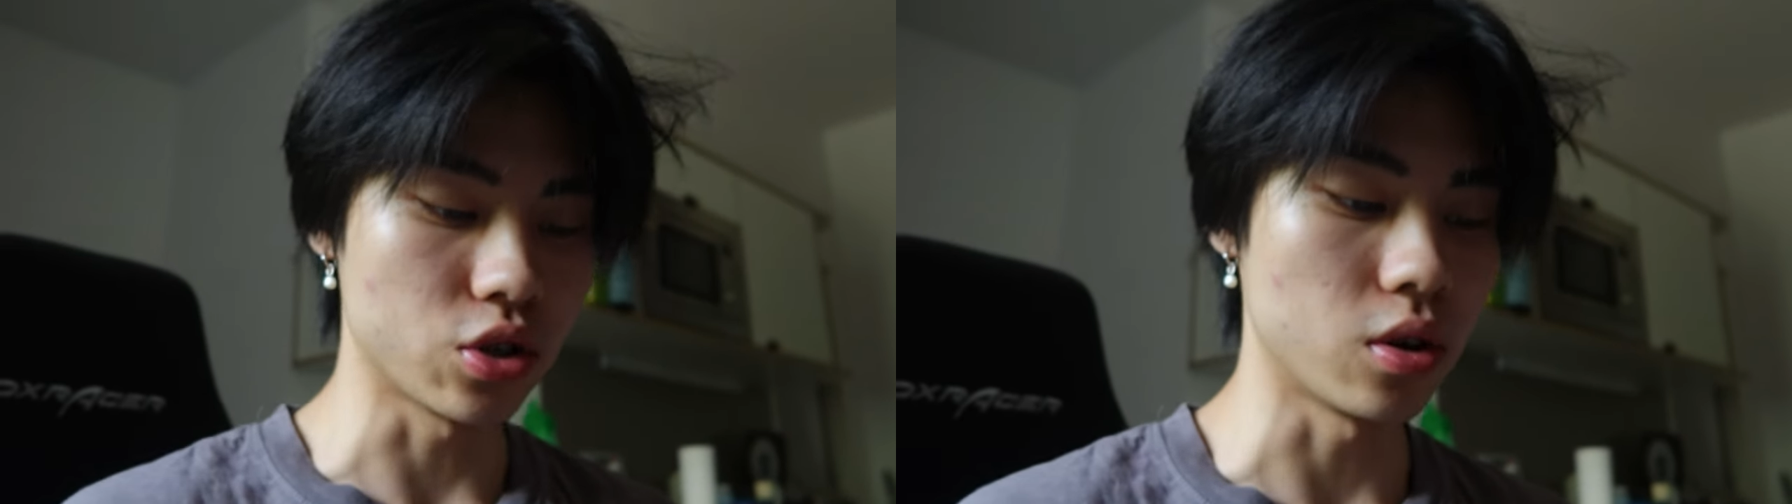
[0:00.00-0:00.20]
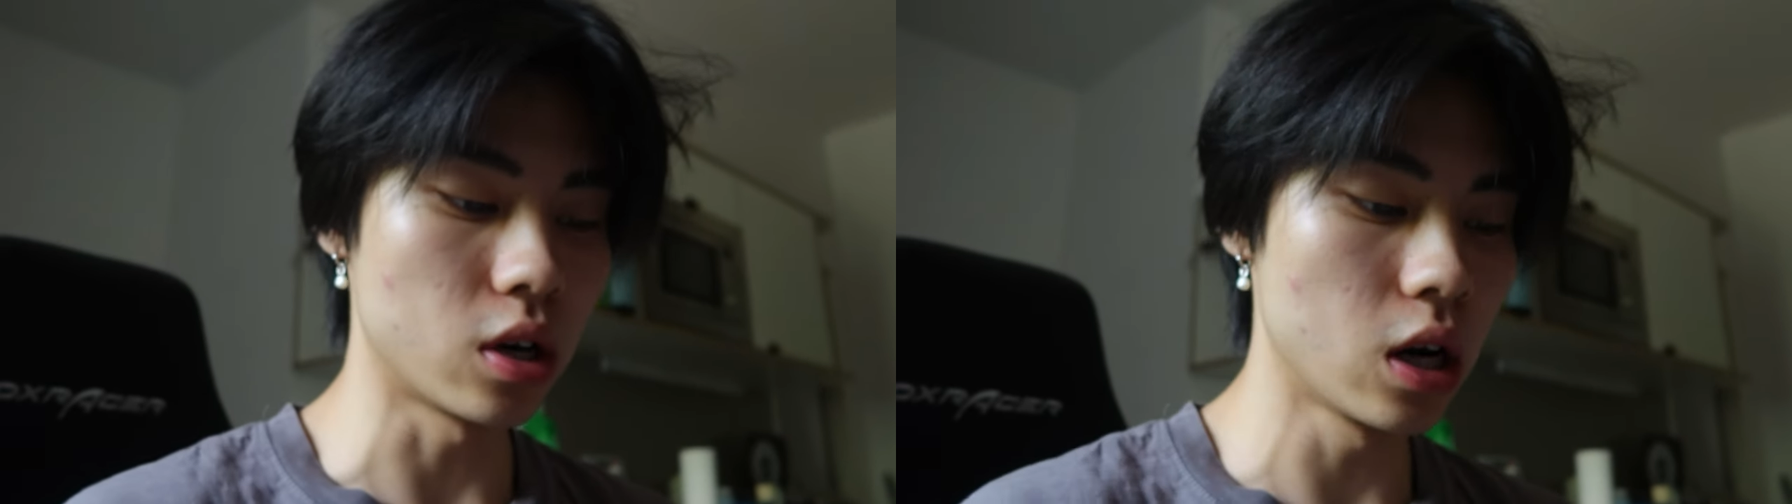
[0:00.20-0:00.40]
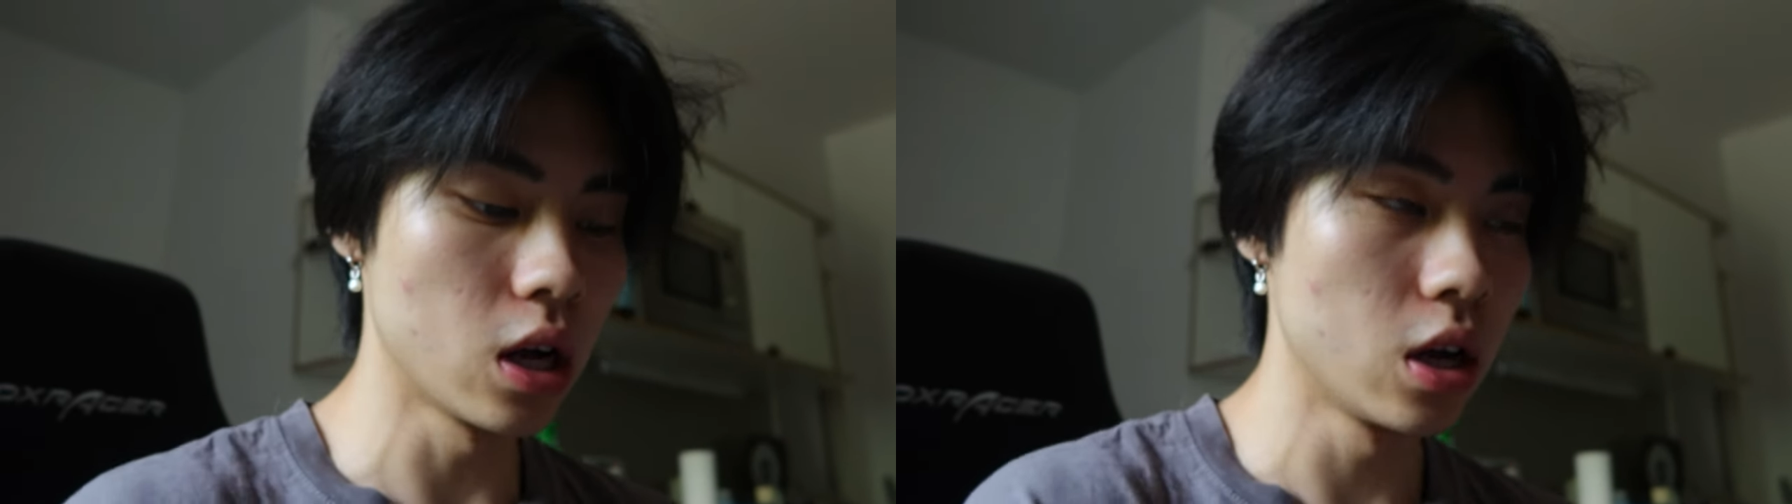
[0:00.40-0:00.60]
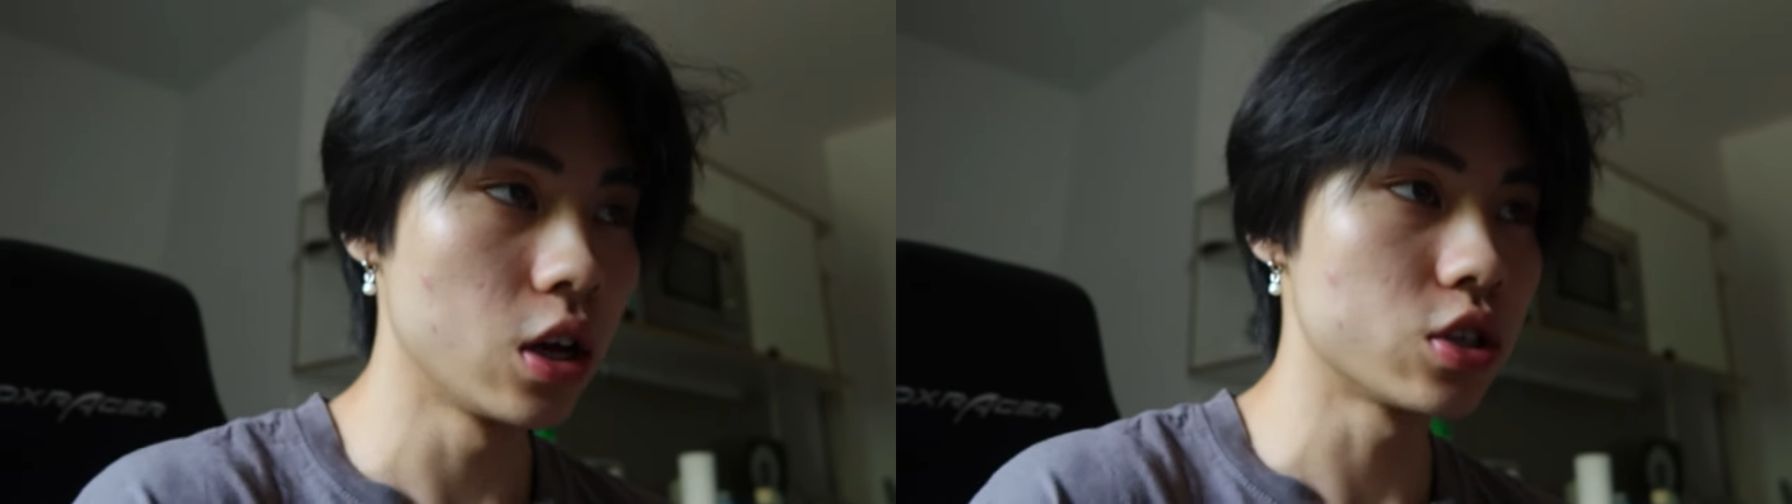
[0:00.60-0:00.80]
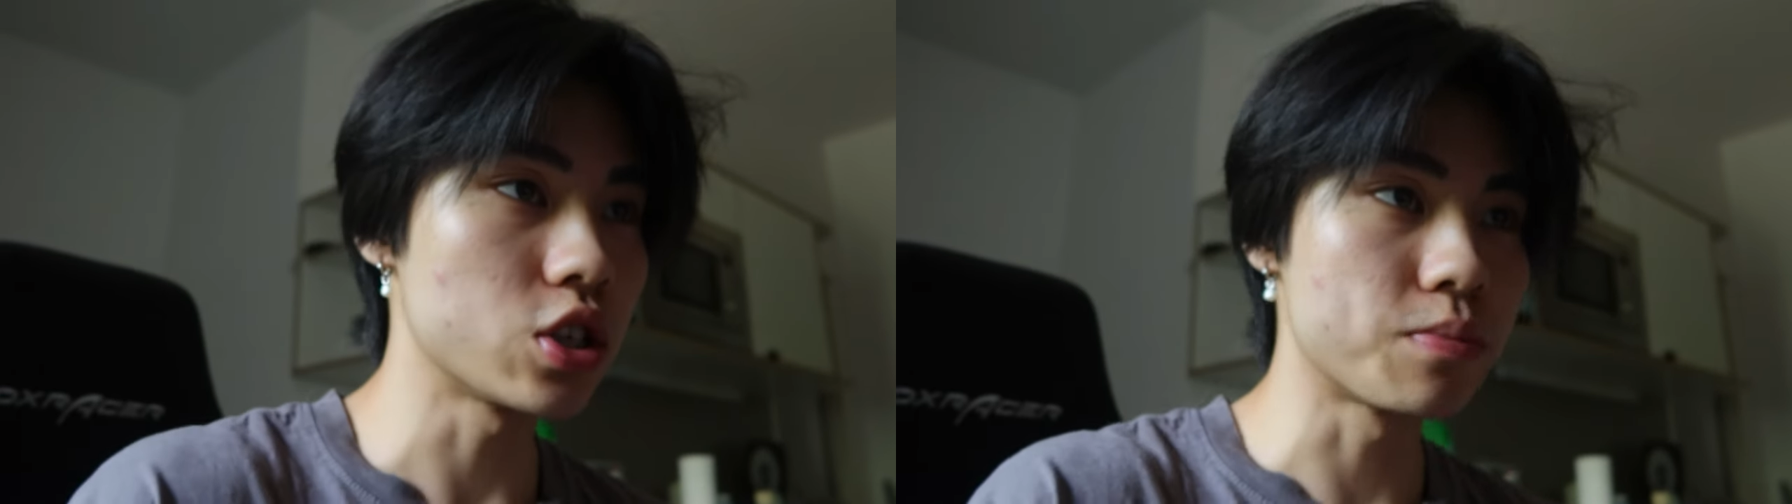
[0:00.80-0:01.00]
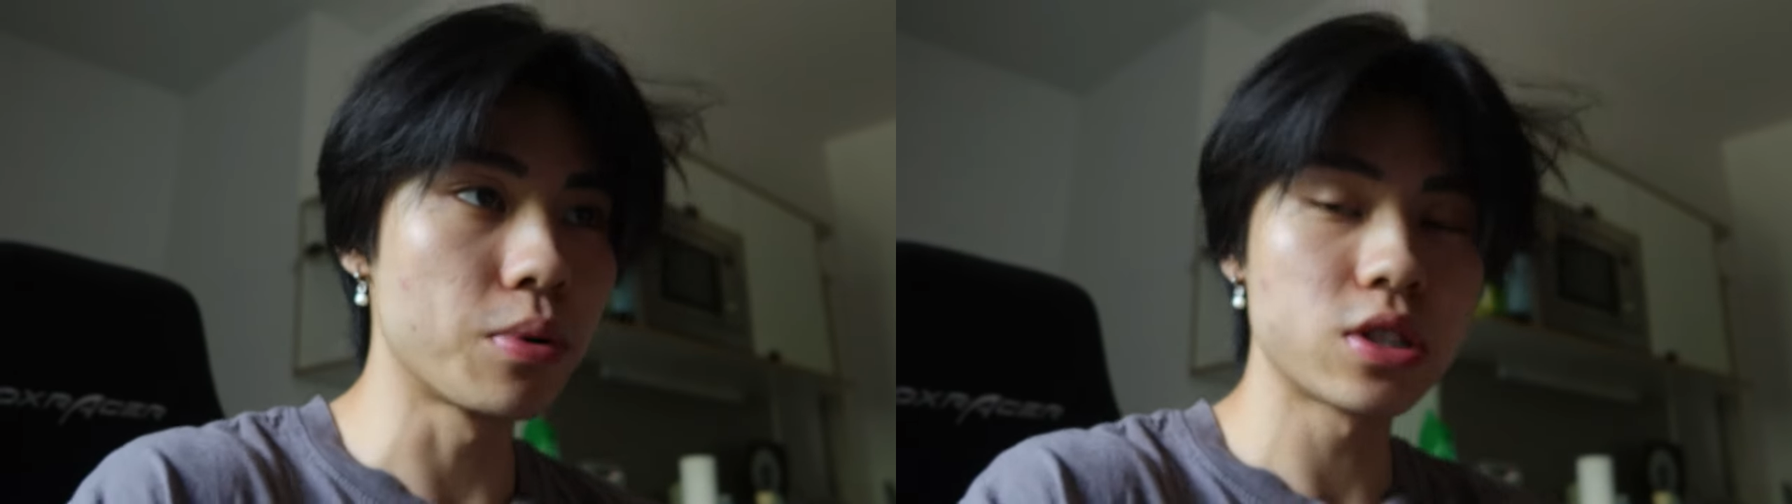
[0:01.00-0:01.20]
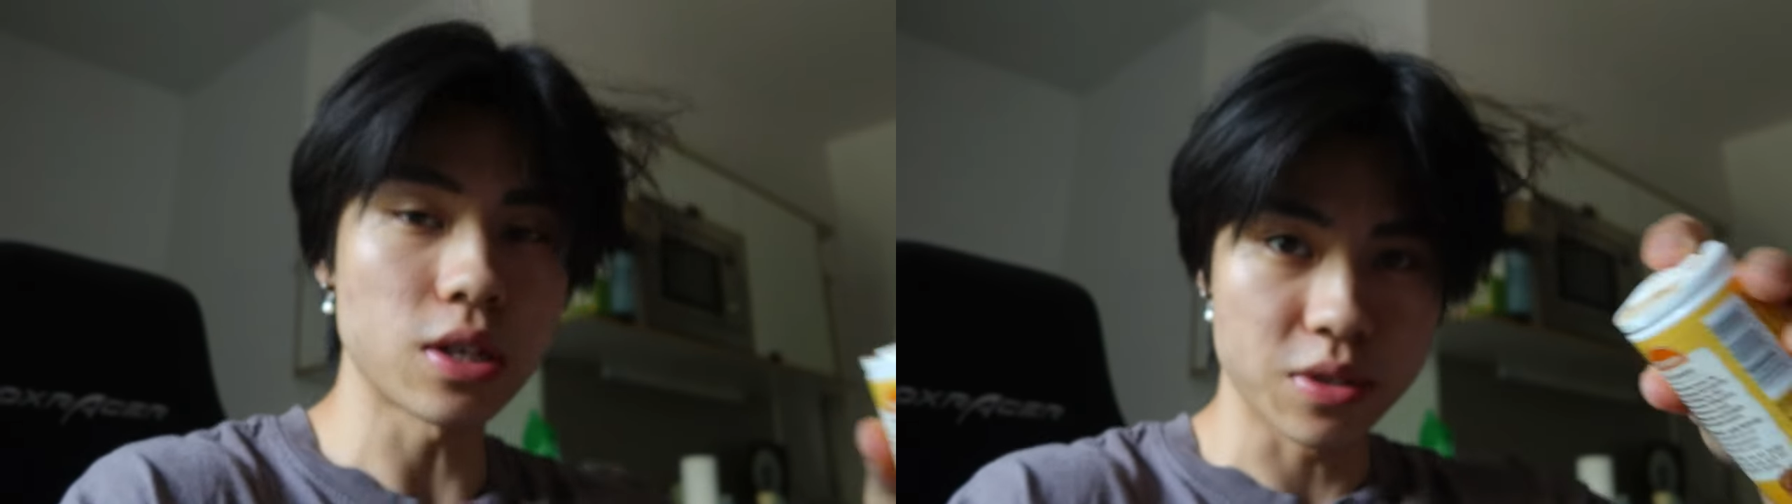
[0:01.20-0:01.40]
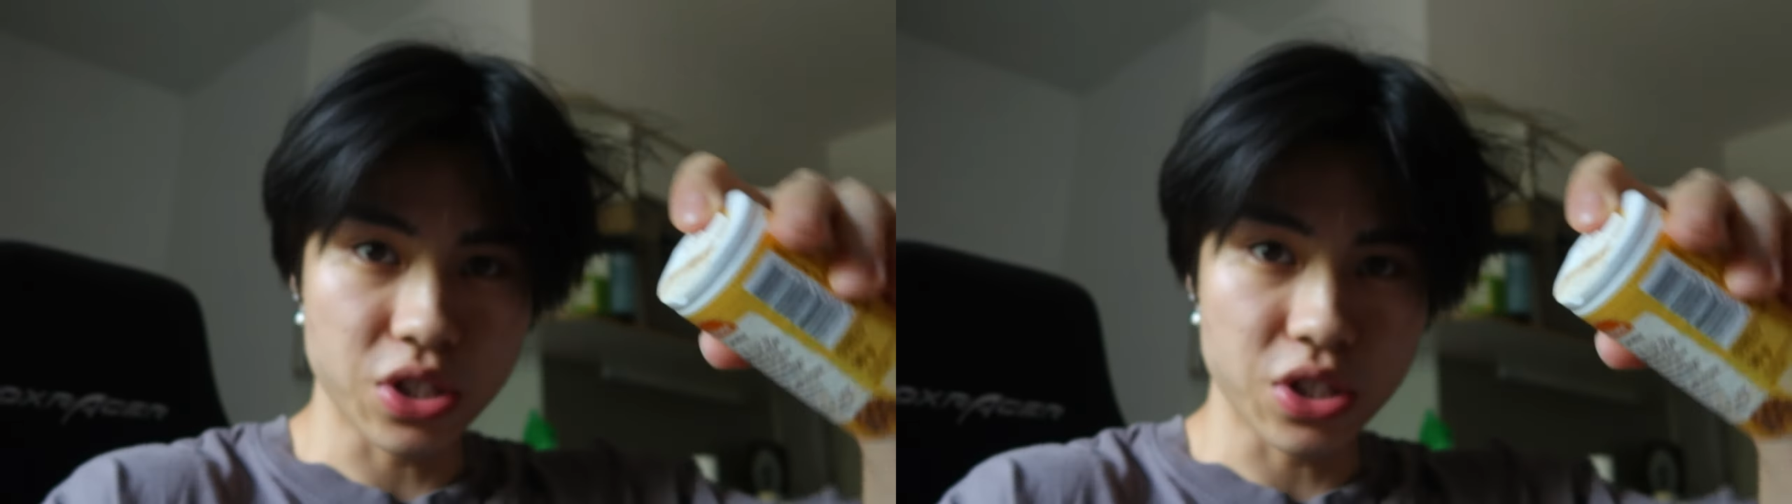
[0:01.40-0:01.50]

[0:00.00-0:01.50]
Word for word: sugar, just put some